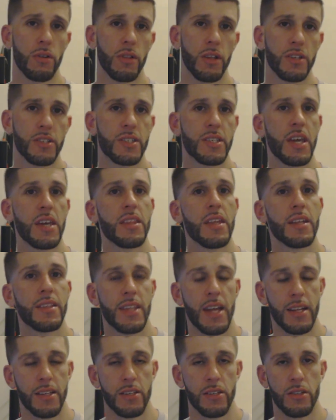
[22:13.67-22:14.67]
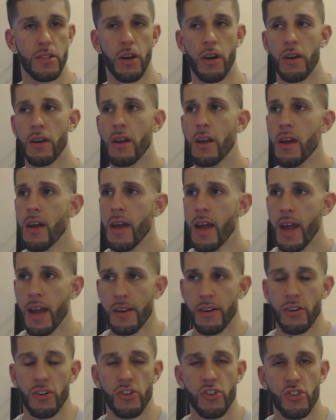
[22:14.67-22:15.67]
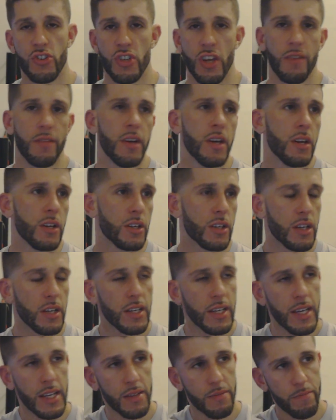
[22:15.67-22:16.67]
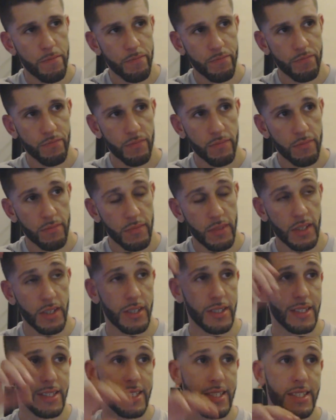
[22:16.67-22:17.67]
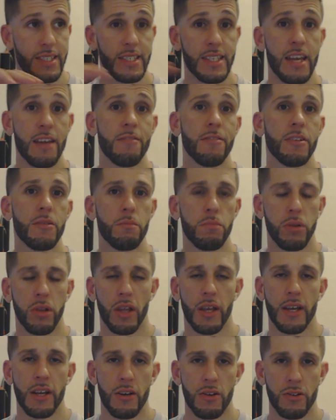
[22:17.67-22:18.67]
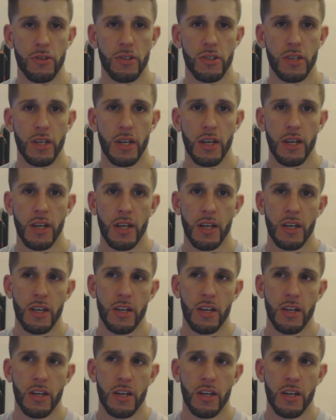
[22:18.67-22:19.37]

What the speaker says: Let's say that's done, and can get 7 players,